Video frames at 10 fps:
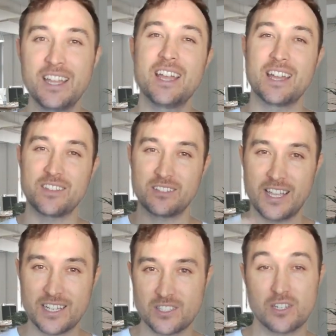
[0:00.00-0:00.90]
And then
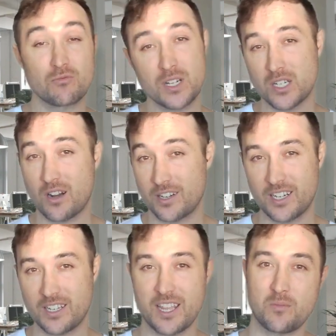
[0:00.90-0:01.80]
lastly,
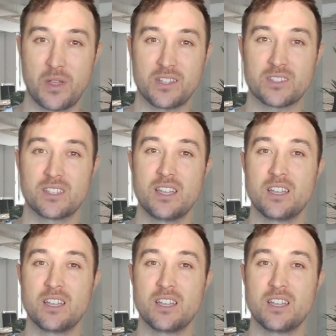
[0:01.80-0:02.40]
retargeting campaigns.